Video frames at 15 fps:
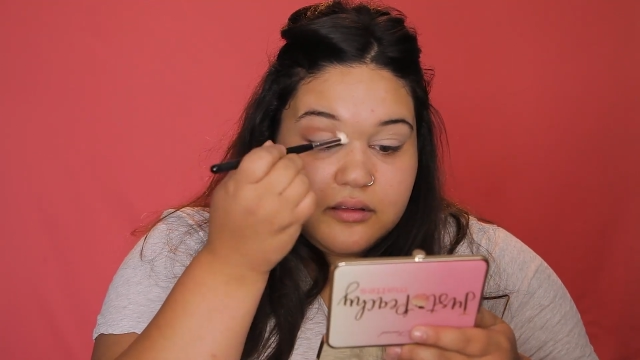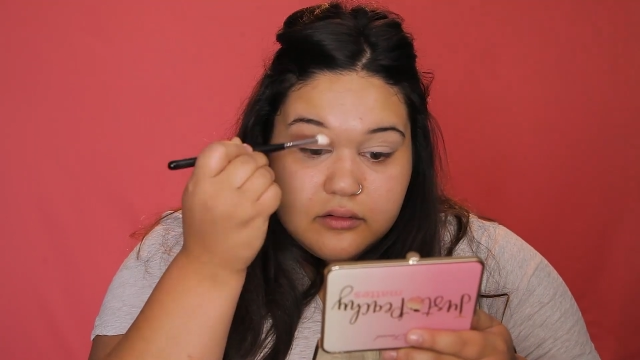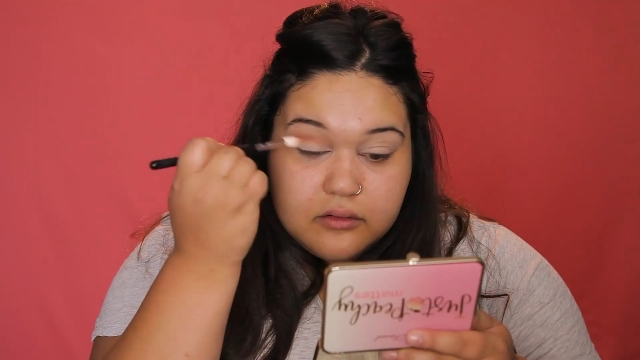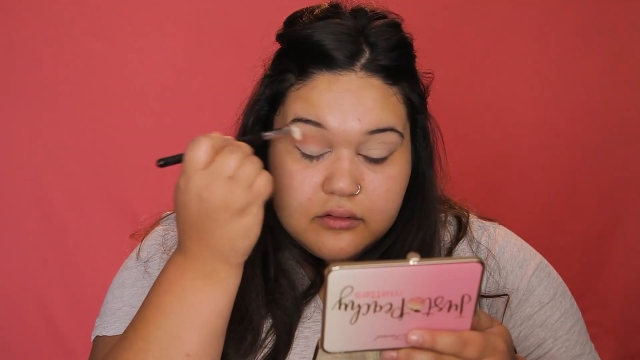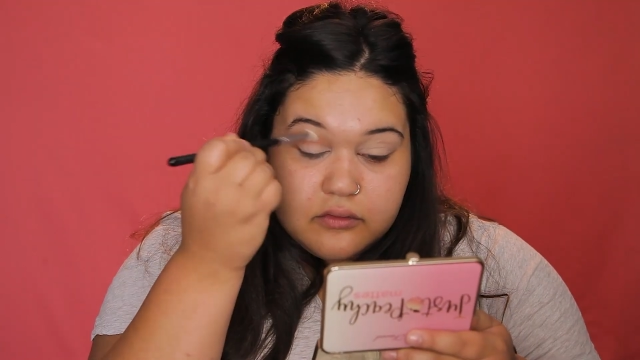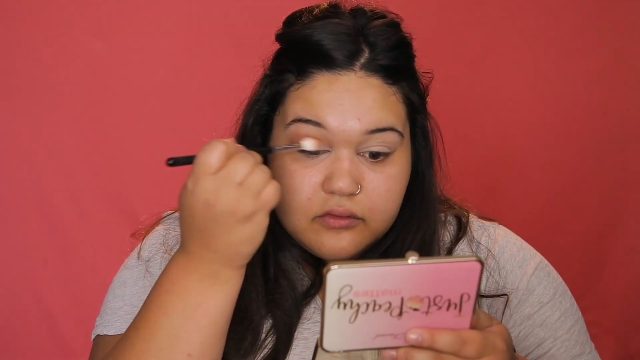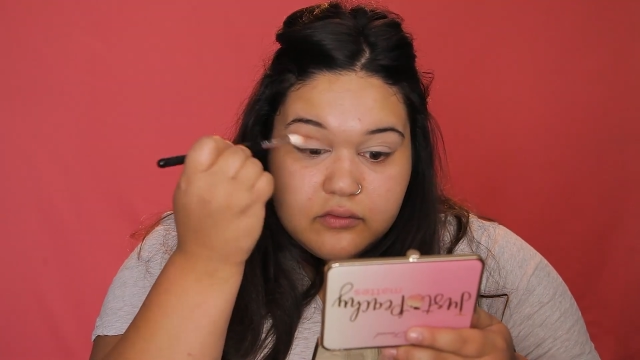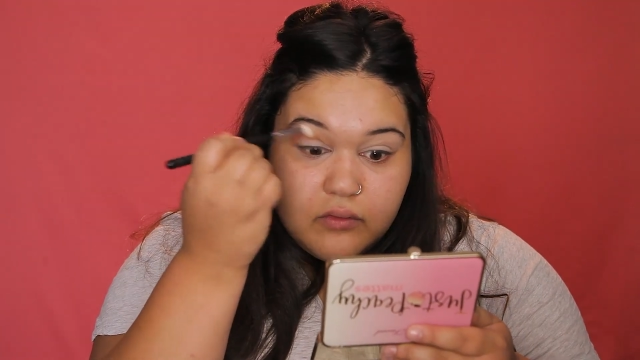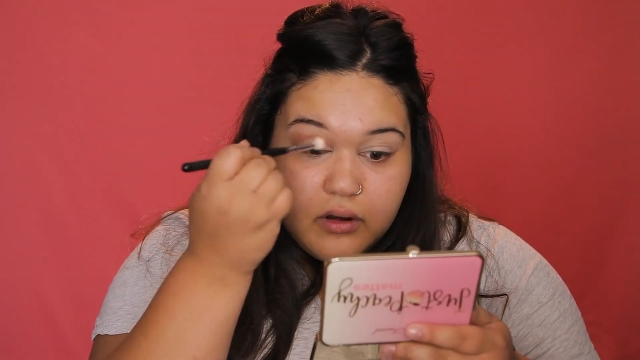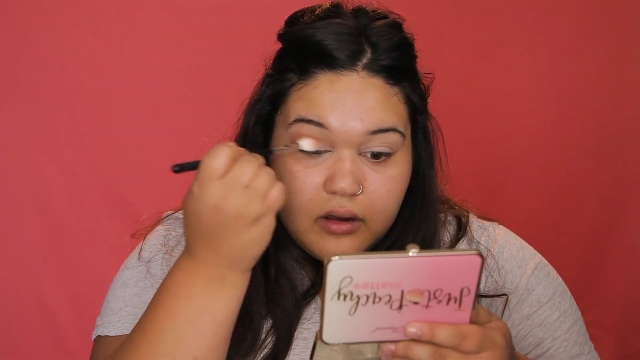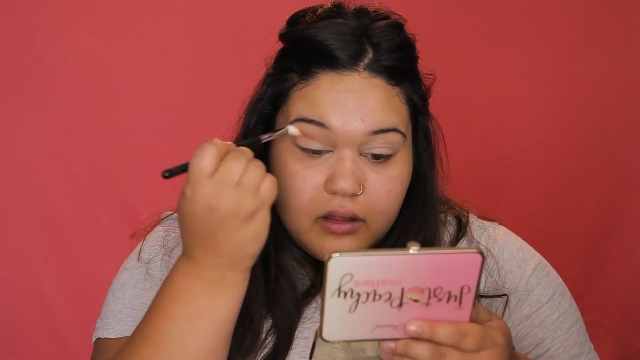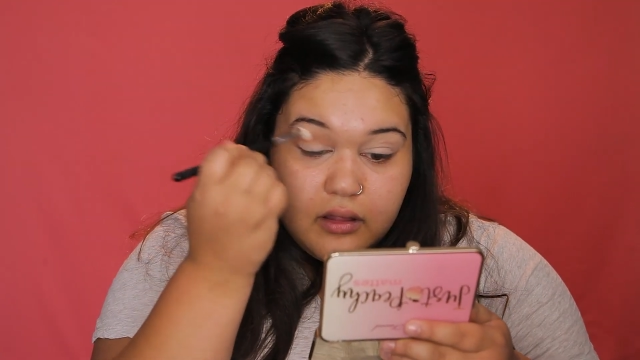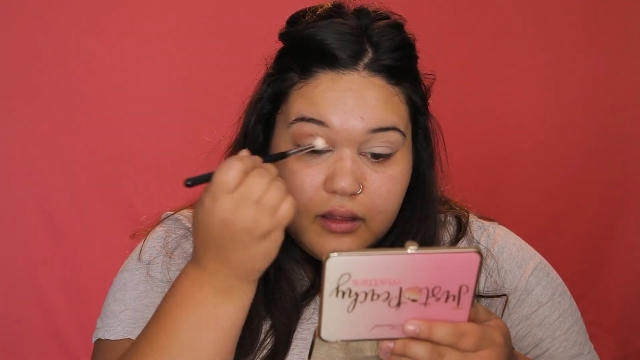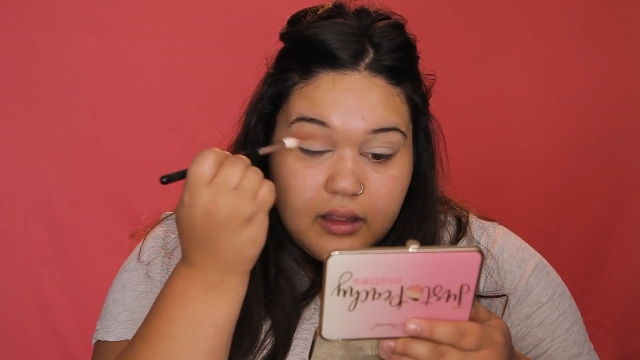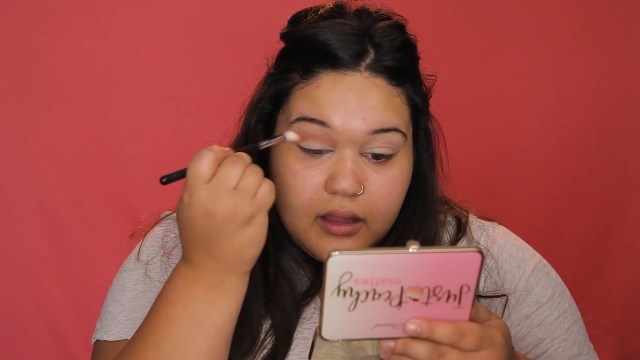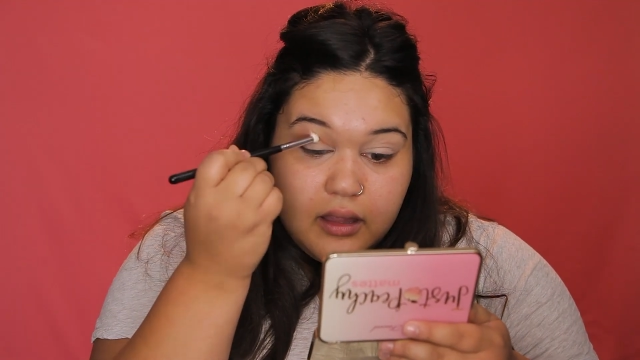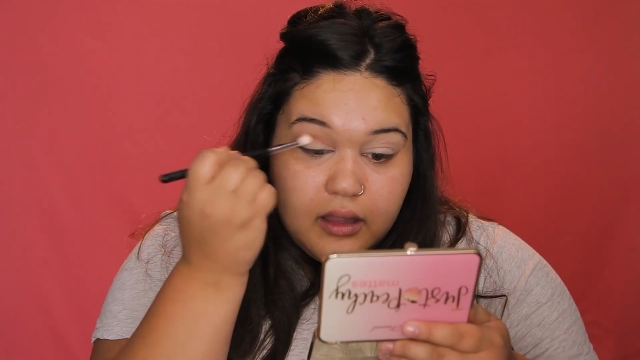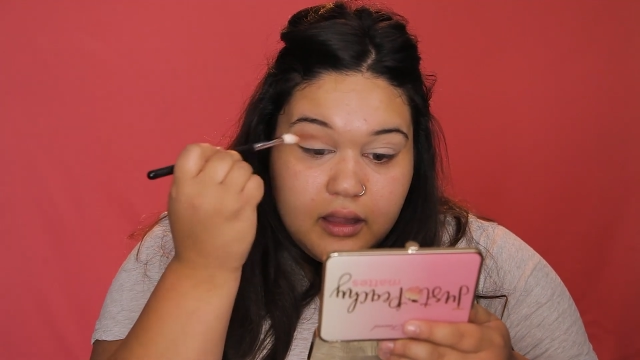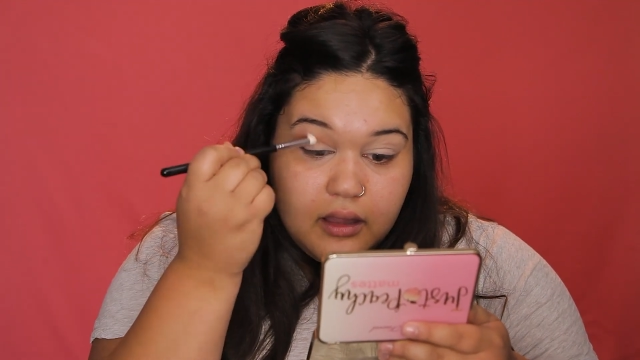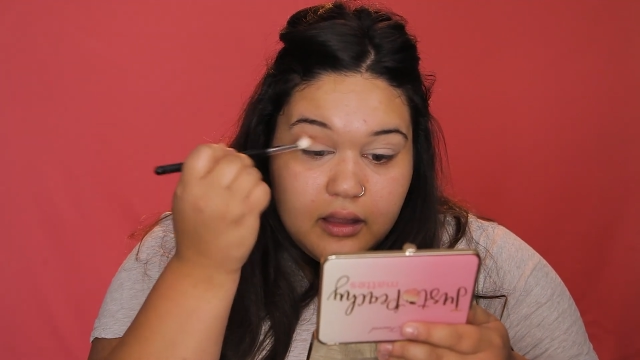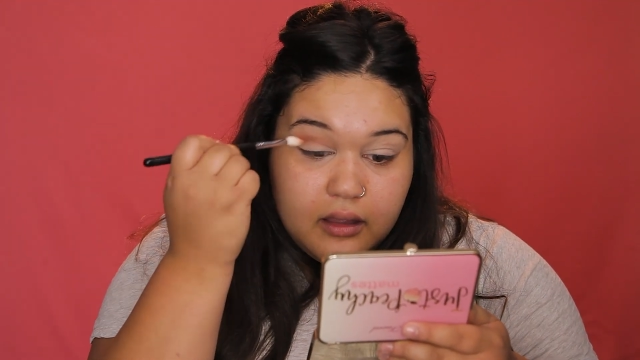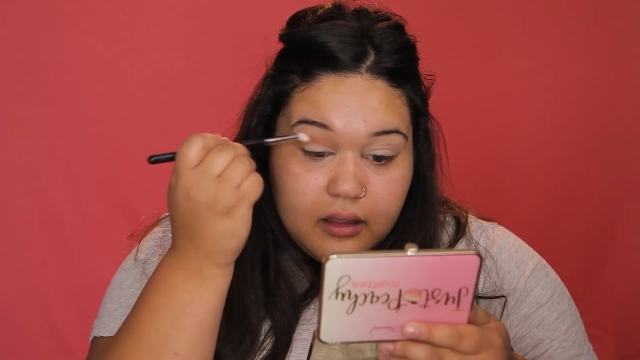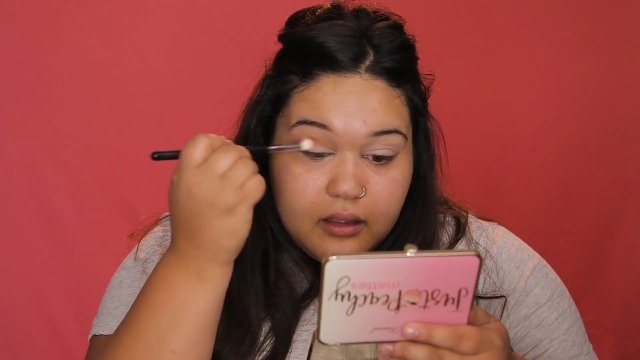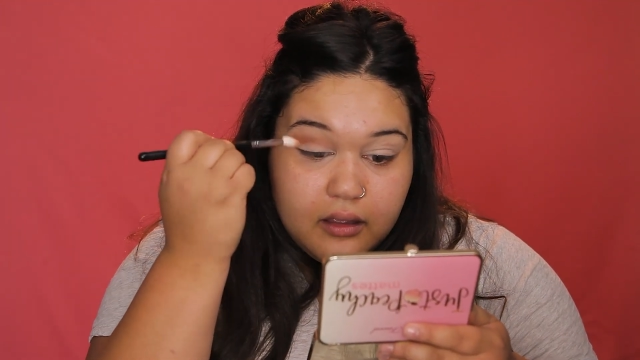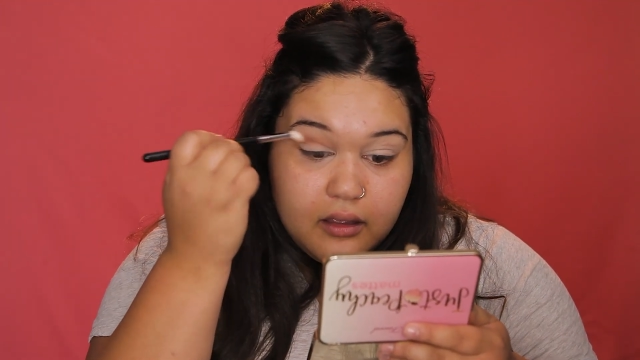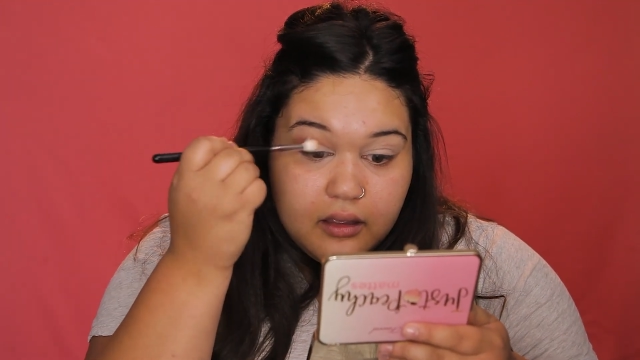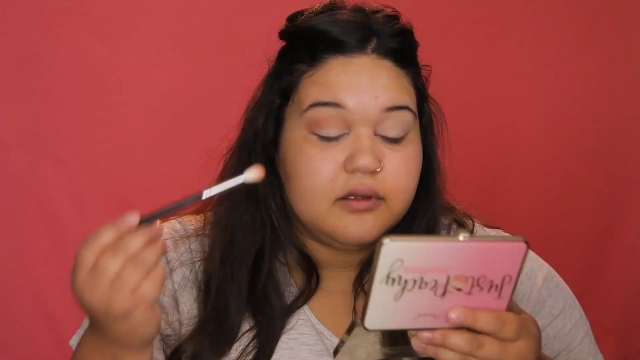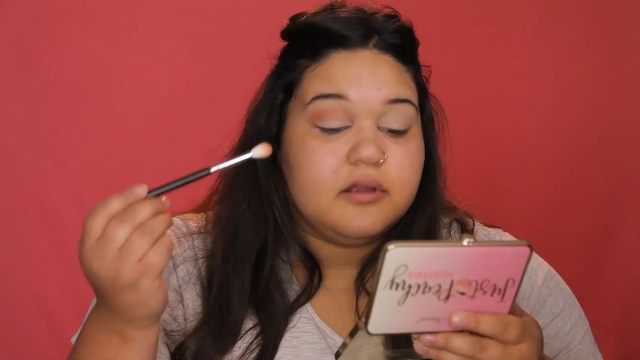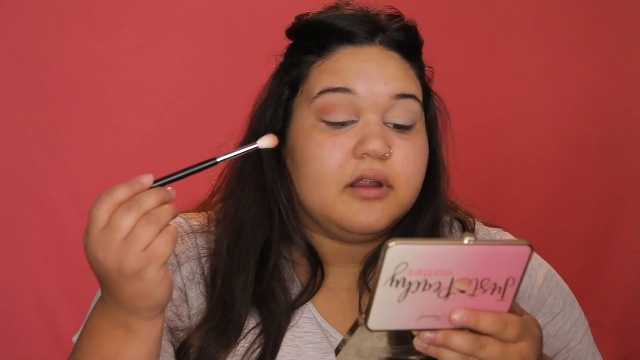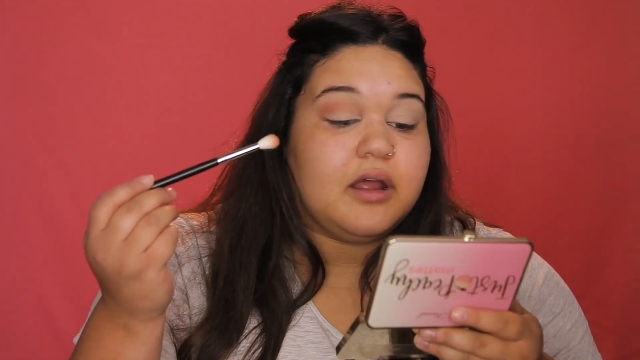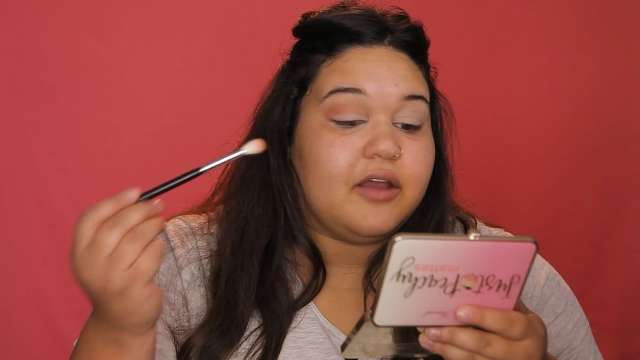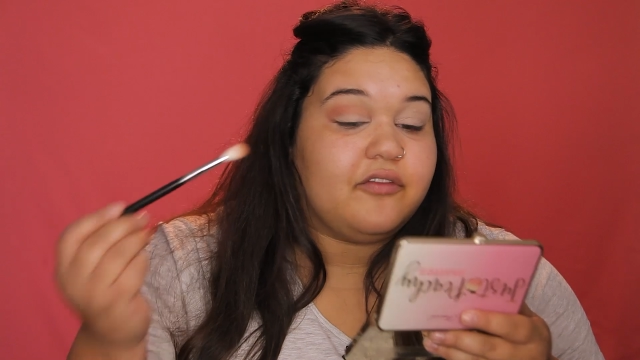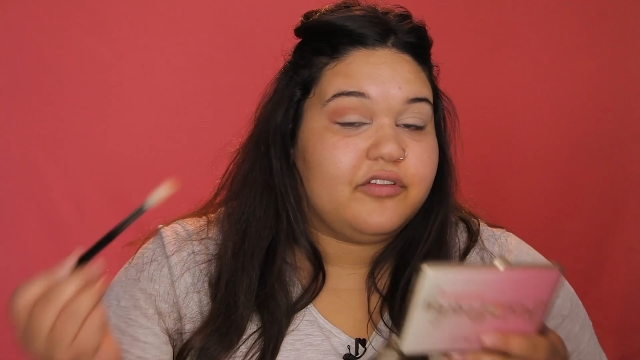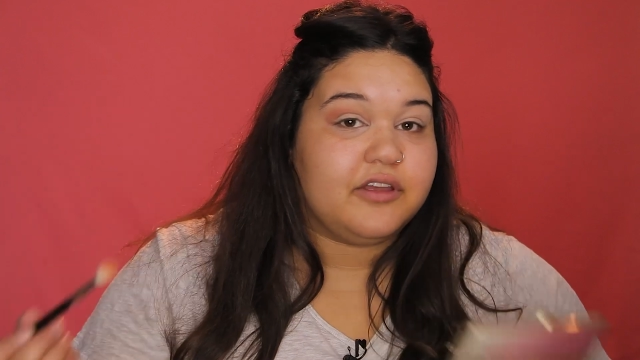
Just swirling I